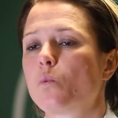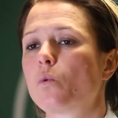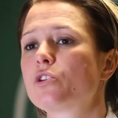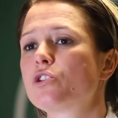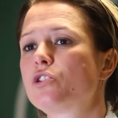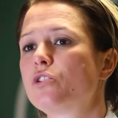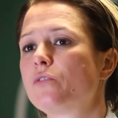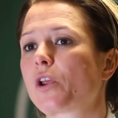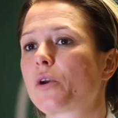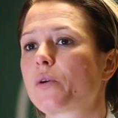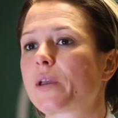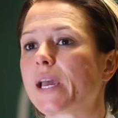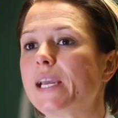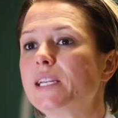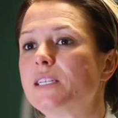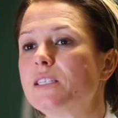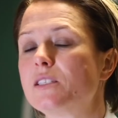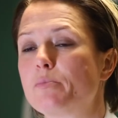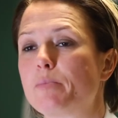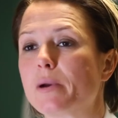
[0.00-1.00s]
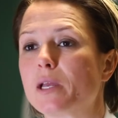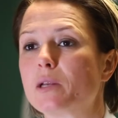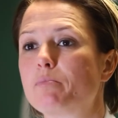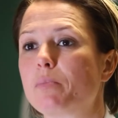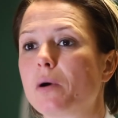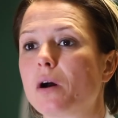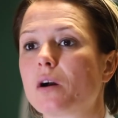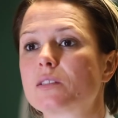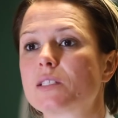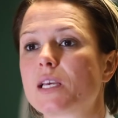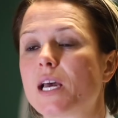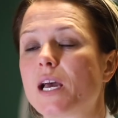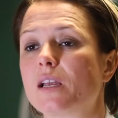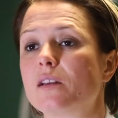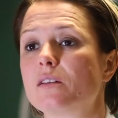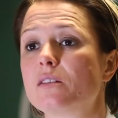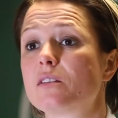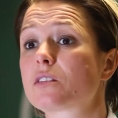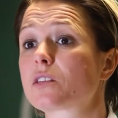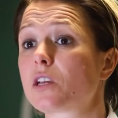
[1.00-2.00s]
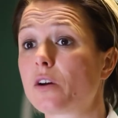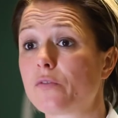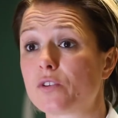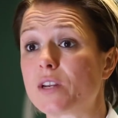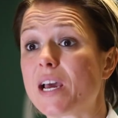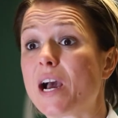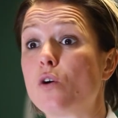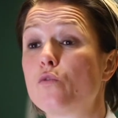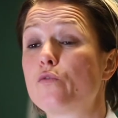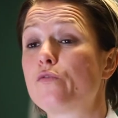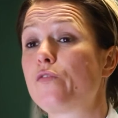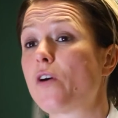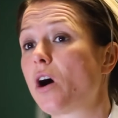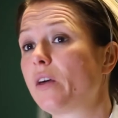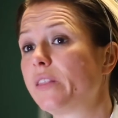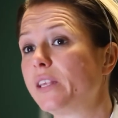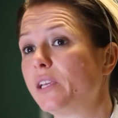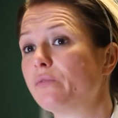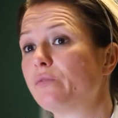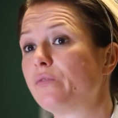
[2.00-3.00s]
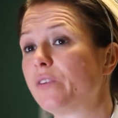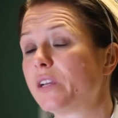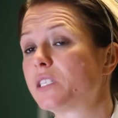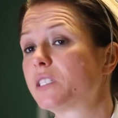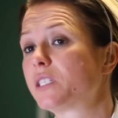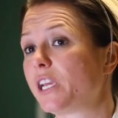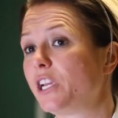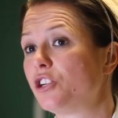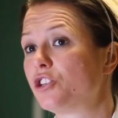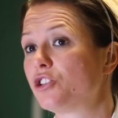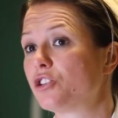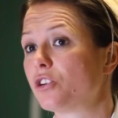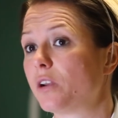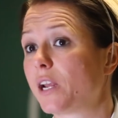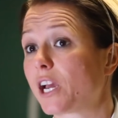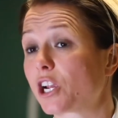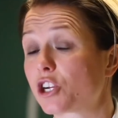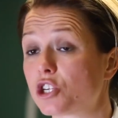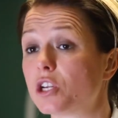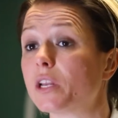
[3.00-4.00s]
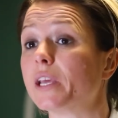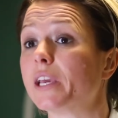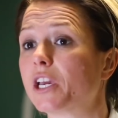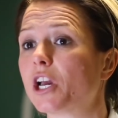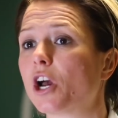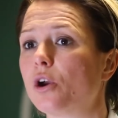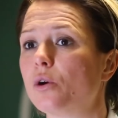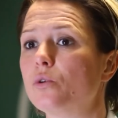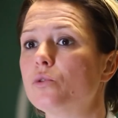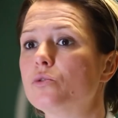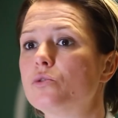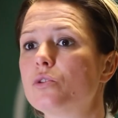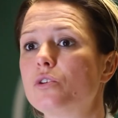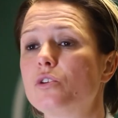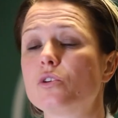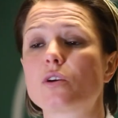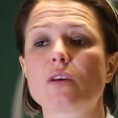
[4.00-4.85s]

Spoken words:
Once you've located the bed bugs and discovered how far the infestation actually goes,